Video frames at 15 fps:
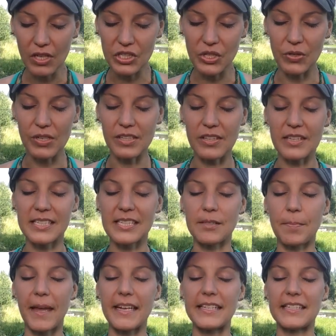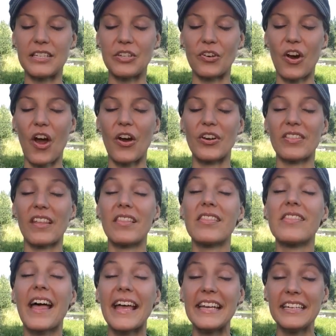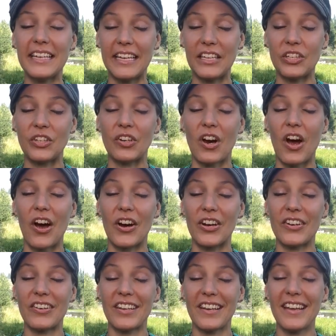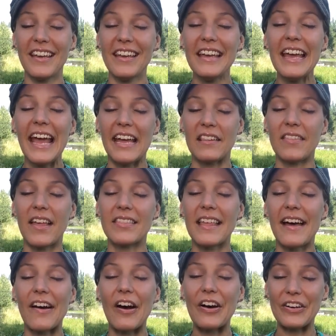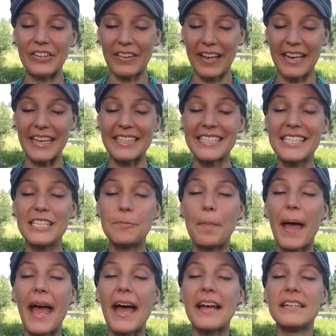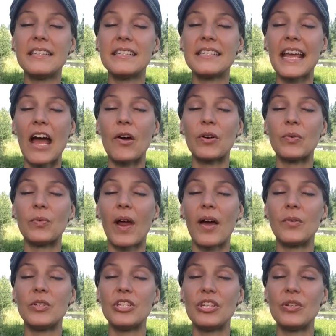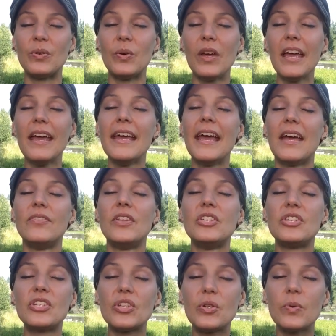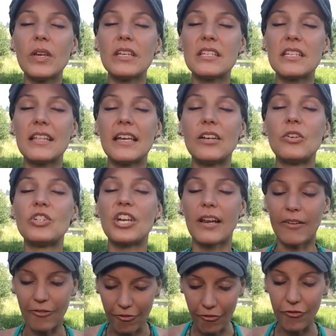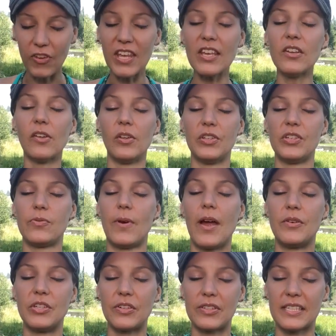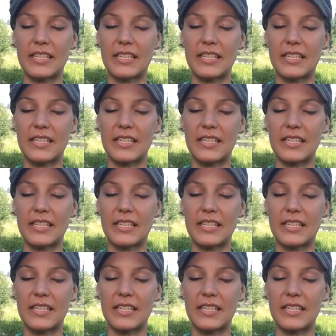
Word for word: Tune into the space in your heart, the light in your heart and let that heart light expand out around you. And then tune into the energetic field around your